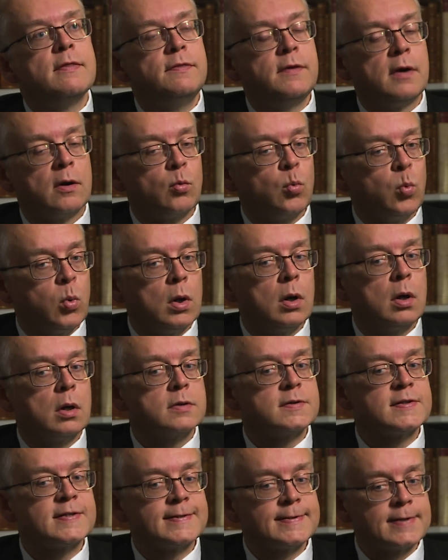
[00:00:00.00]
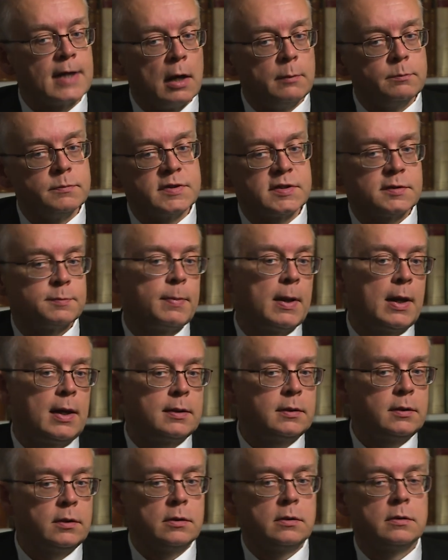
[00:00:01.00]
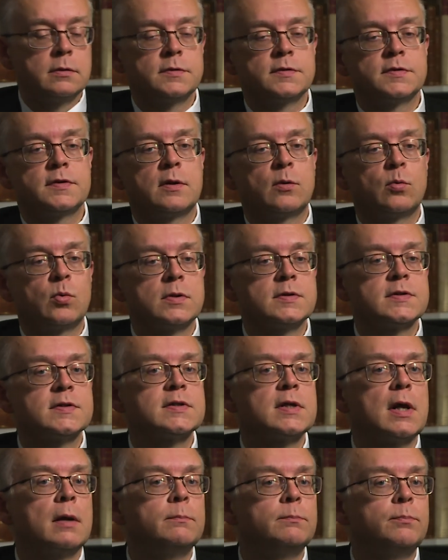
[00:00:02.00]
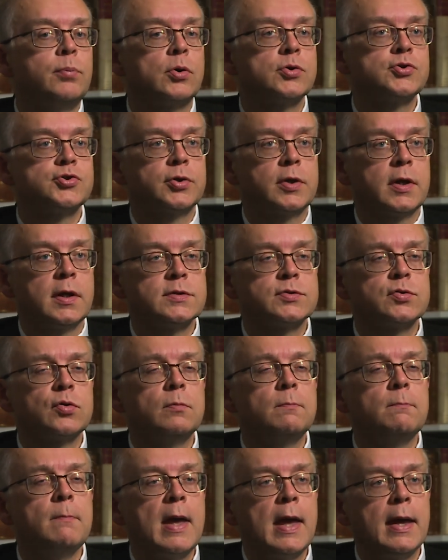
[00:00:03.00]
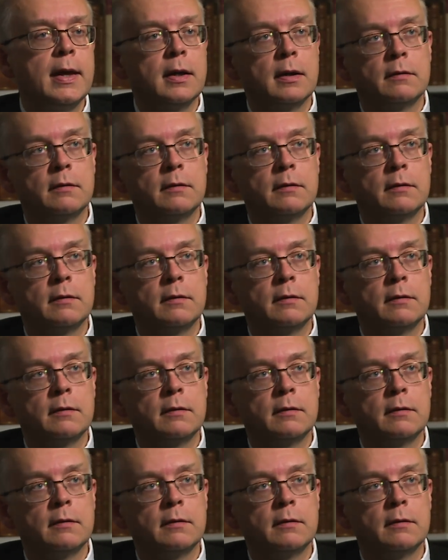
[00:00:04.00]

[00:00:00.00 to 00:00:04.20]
There were some Spaniards, there were some Portuguese who may